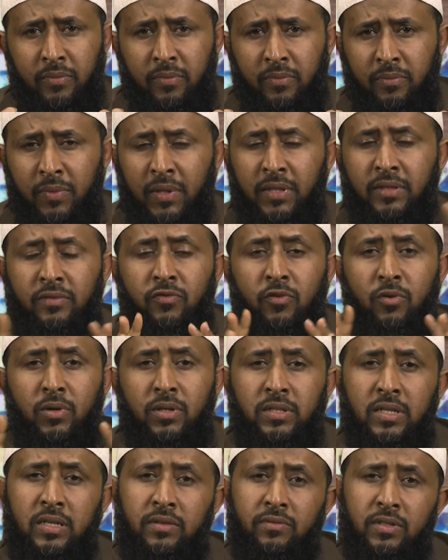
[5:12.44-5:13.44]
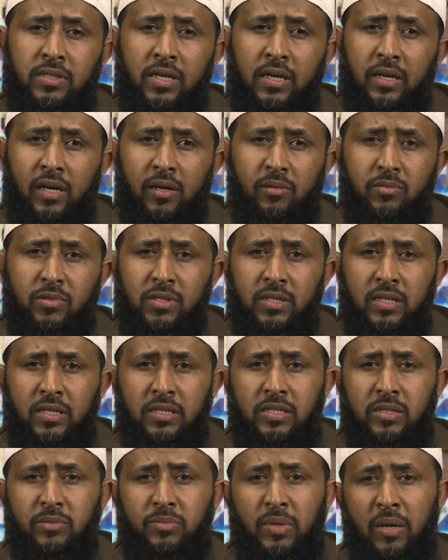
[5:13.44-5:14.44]
But for whatever
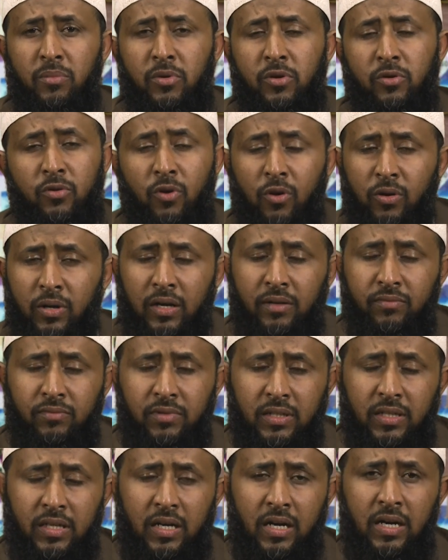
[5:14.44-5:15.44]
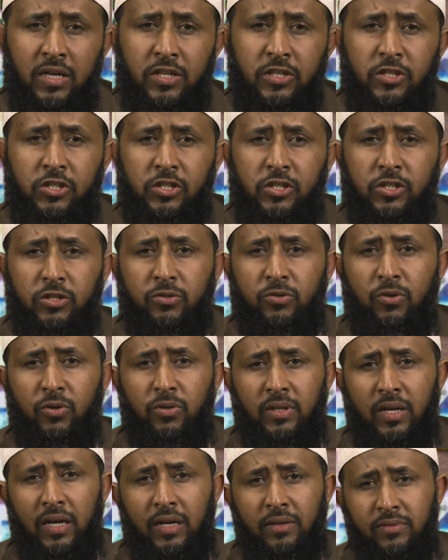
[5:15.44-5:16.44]
circumstance, maybe you don't have the cash, you don't
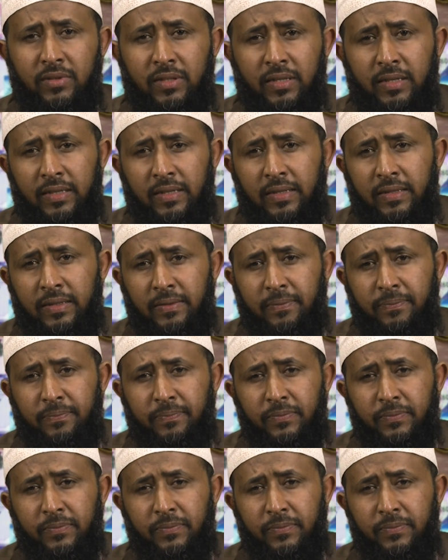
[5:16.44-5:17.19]
have the